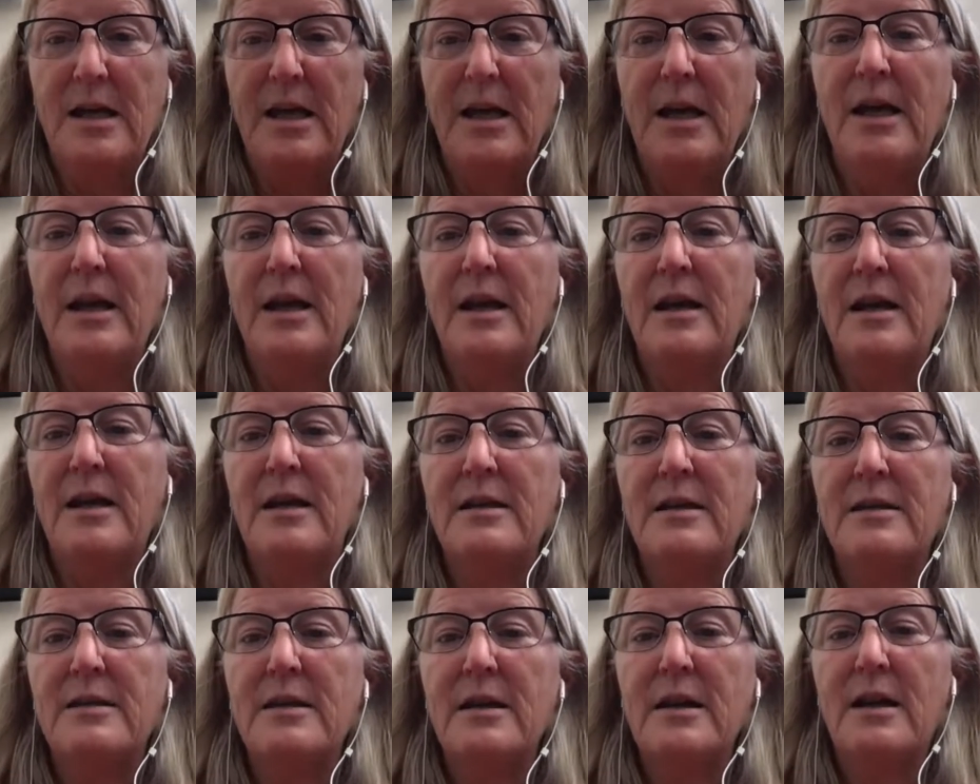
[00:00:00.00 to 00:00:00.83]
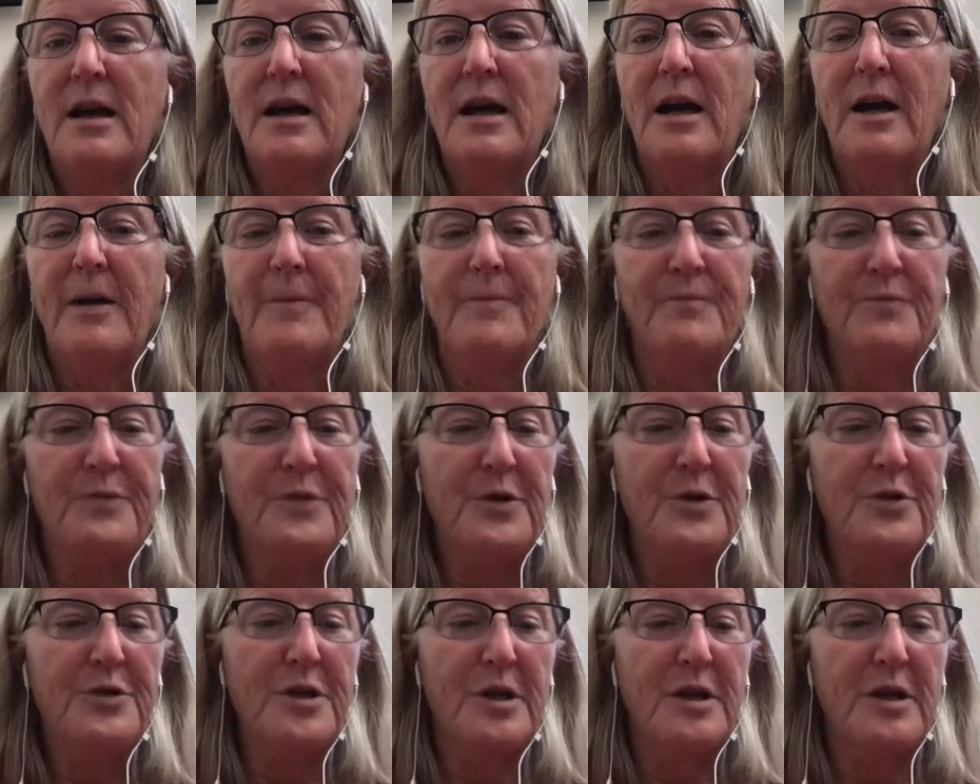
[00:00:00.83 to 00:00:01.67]
And
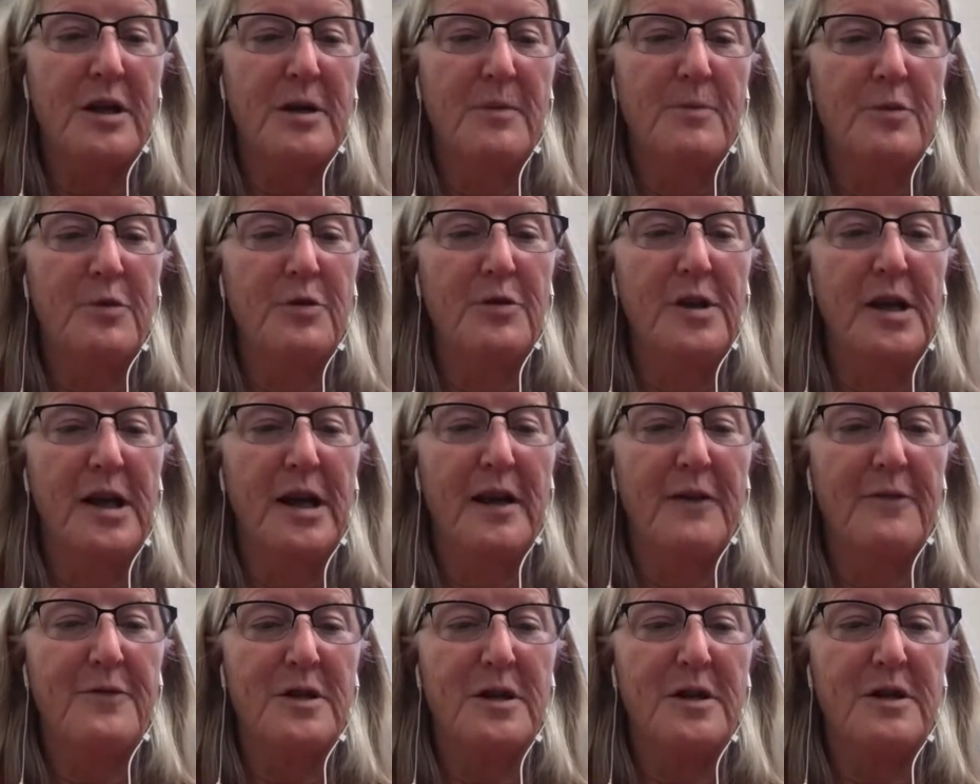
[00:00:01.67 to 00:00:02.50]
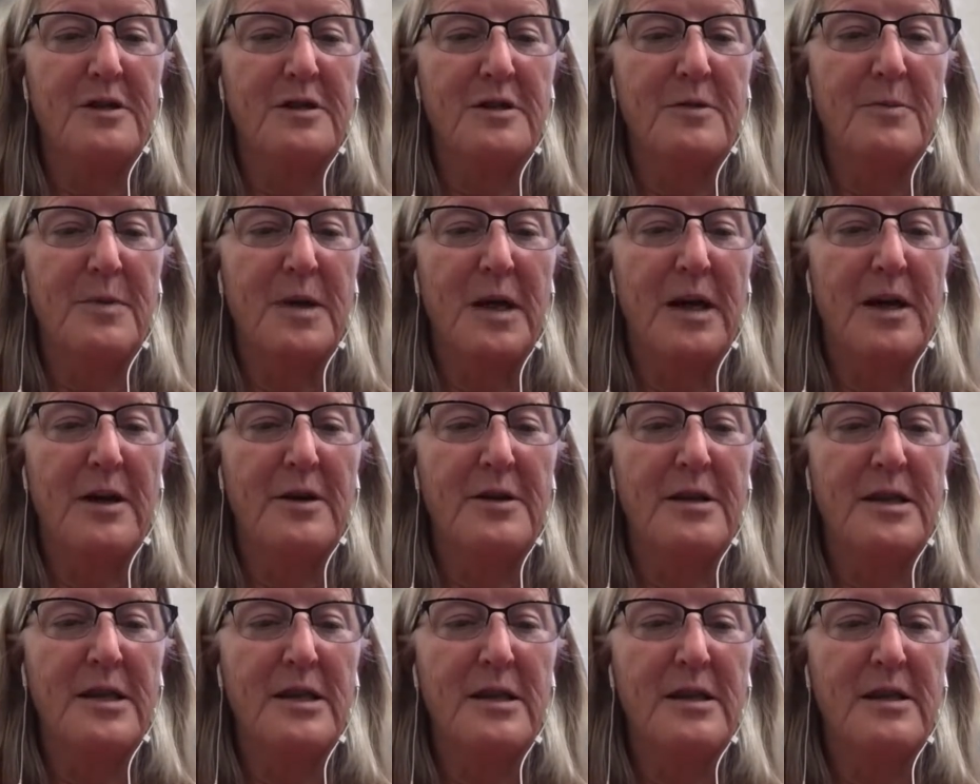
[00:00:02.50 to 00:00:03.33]
there's a couple that I've talked
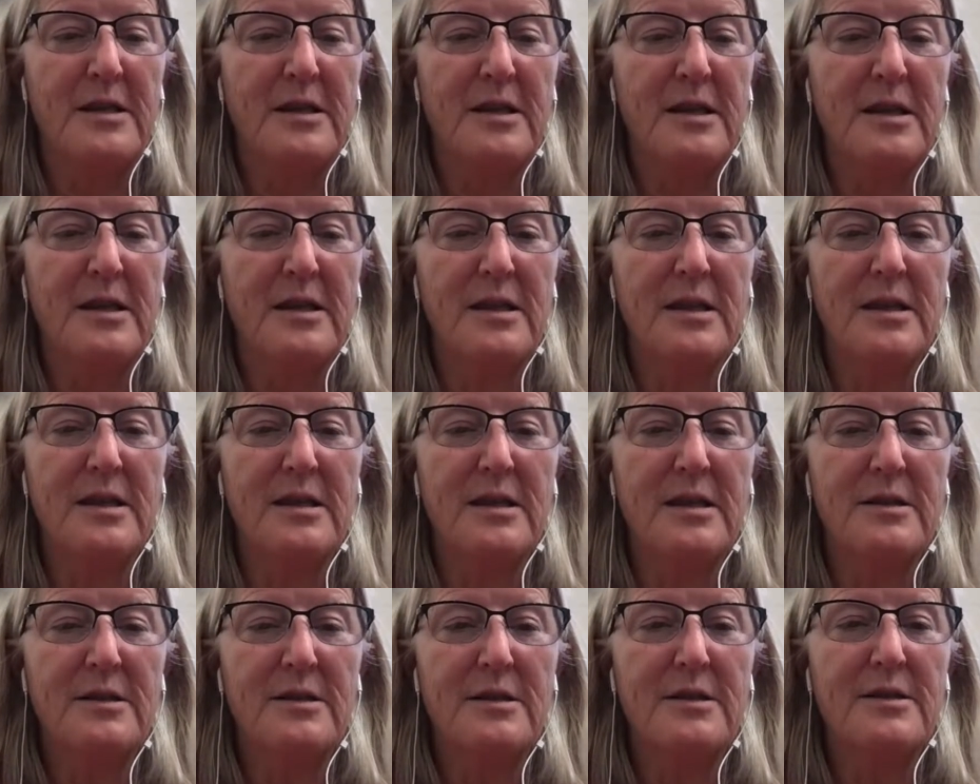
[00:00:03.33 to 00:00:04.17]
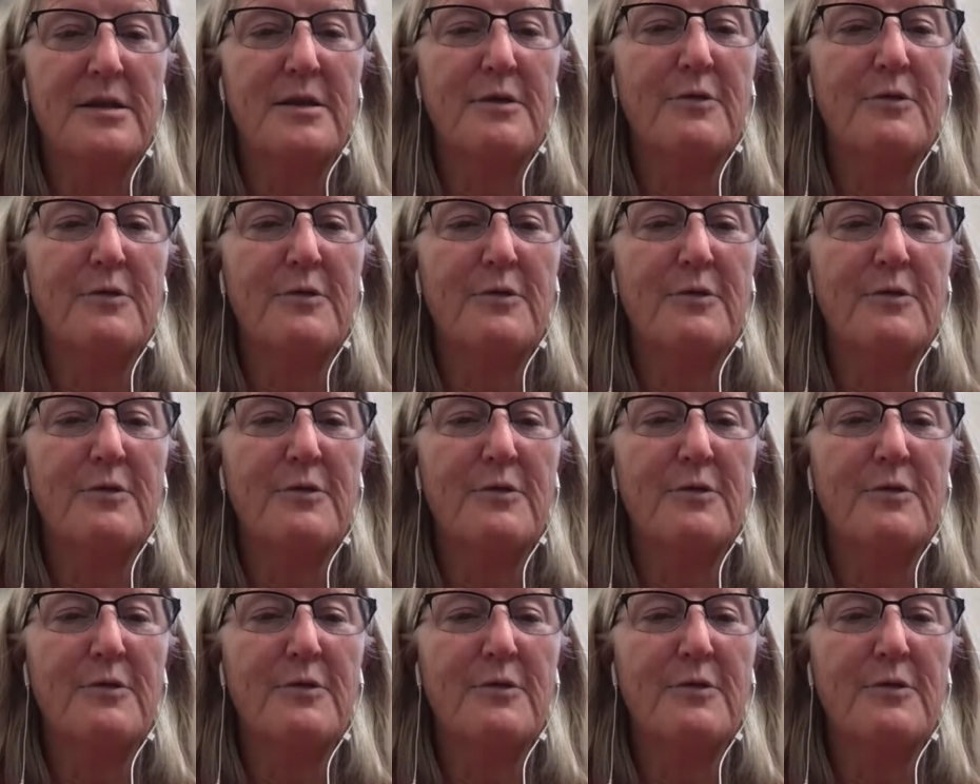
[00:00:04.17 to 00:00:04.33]
about. And then this is